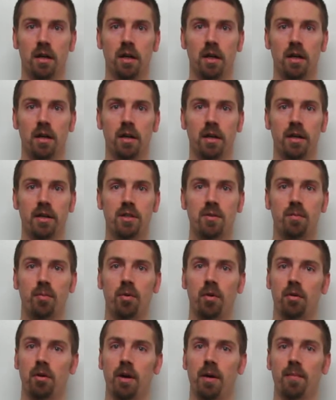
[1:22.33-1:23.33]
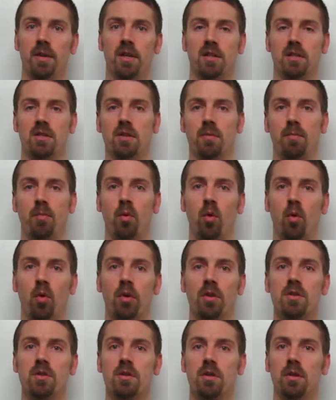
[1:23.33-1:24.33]
it's a program that
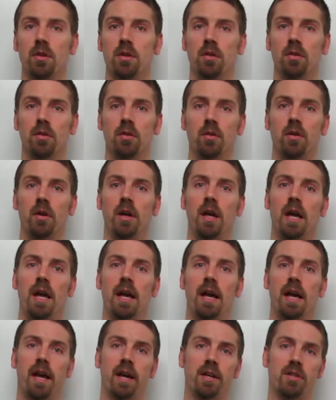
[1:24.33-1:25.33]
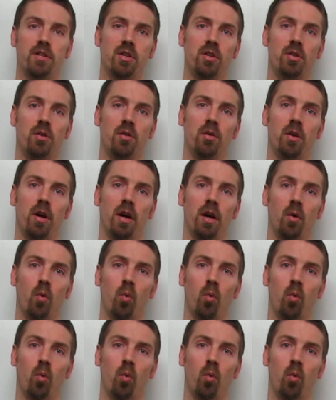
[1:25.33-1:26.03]
supports you as you